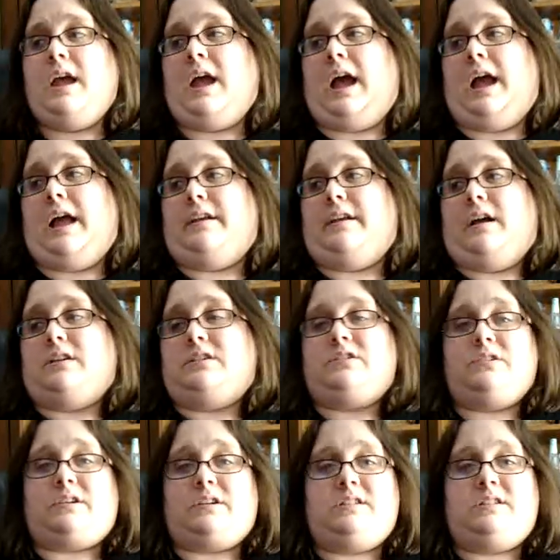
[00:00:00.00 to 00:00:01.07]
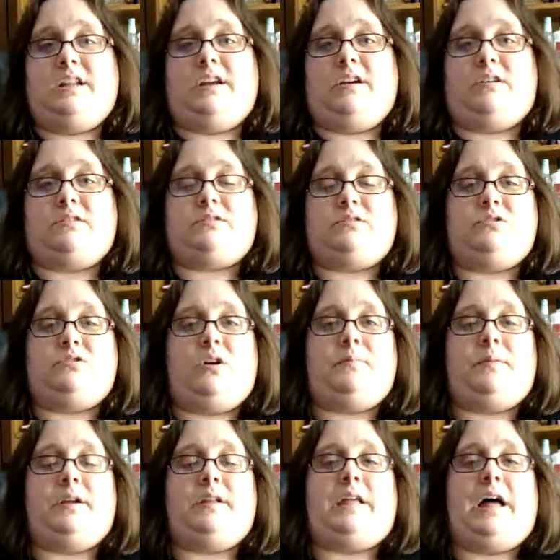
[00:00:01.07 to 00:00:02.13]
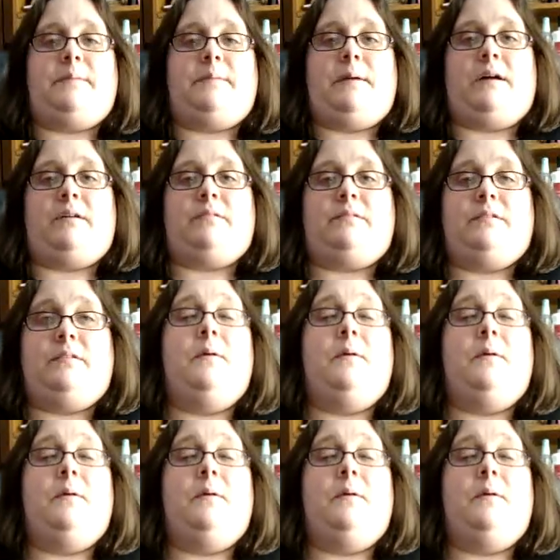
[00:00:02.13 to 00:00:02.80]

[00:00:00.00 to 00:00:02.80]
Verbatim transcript: And uh, Circuit City also taught me a lot about